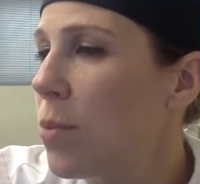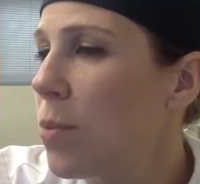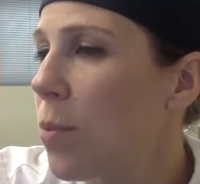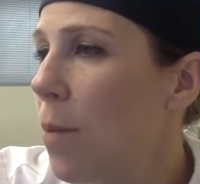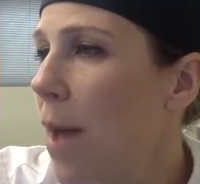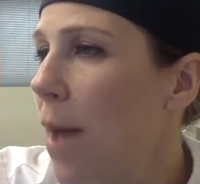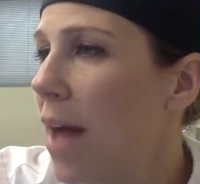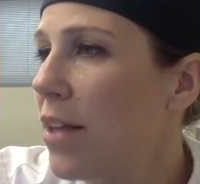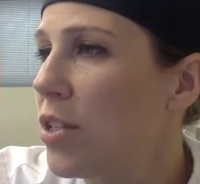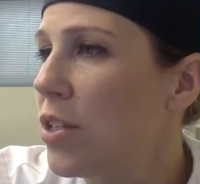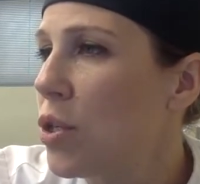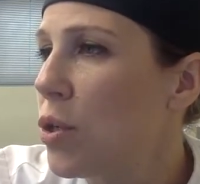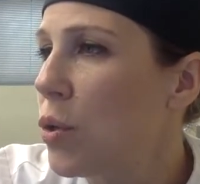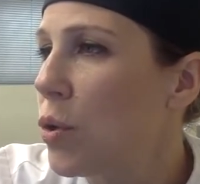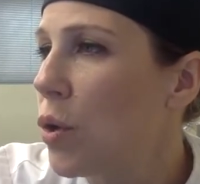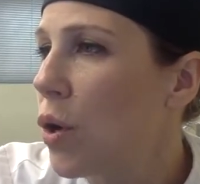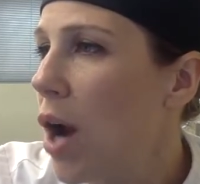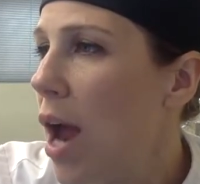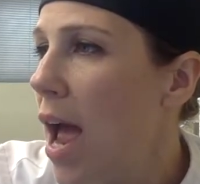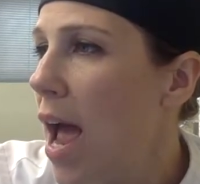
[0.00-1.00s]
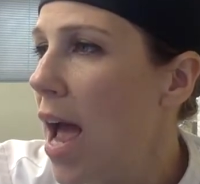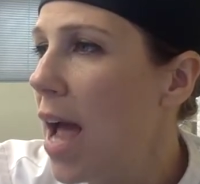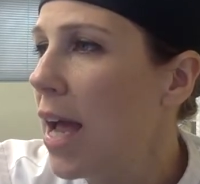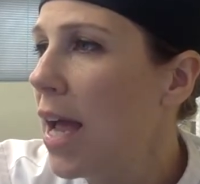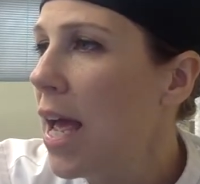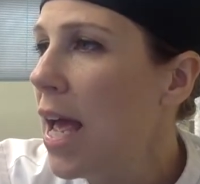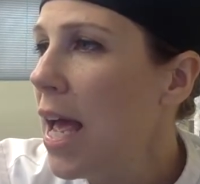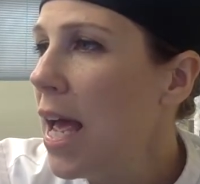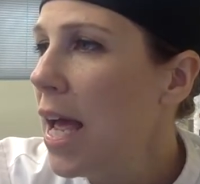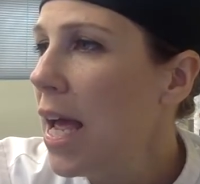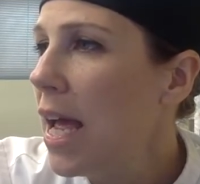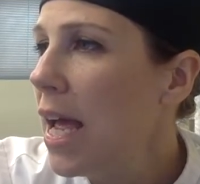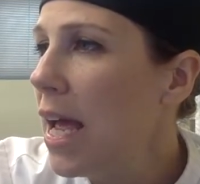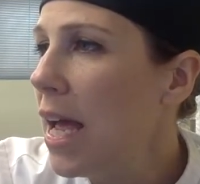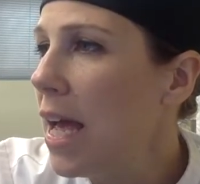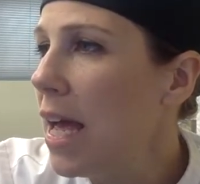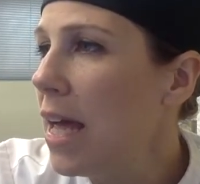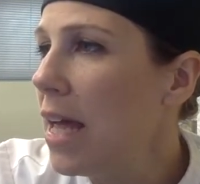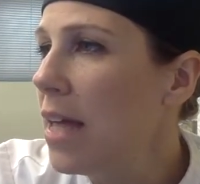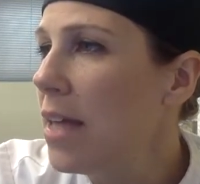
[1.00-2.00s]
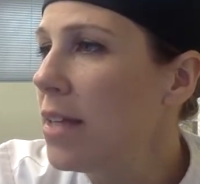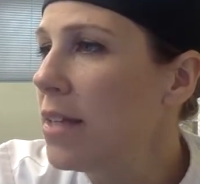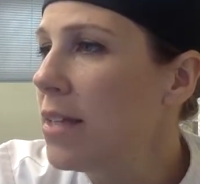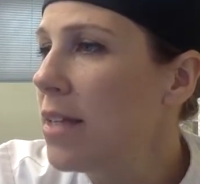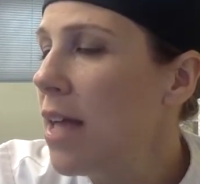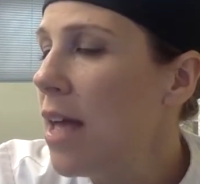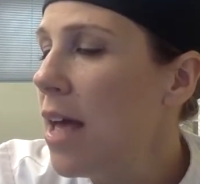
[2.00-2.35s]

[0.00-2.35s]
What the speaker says: where pâte sucrée is